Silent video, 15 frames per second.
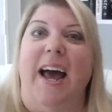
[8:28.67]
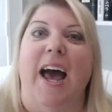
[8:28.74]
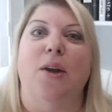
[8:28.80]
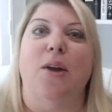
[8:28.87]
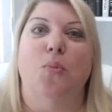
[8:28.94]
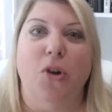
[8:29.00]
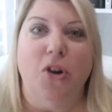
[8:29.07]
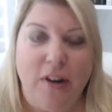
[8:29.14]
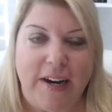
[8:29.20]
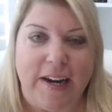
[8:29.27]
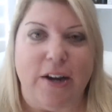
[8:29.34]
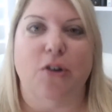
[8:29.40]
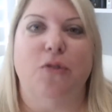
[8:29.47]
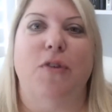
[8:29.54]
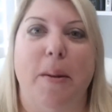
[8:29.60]
and we're
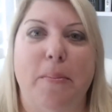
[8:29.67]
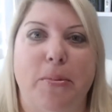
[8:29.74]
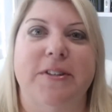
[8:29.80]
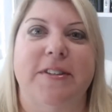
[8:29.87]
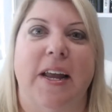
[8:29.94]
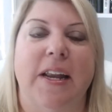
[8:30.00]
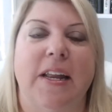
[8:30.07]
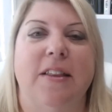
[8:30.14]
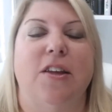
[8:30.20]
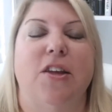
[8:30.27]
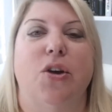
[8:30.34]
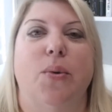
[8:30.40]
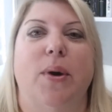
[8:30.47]
here representing the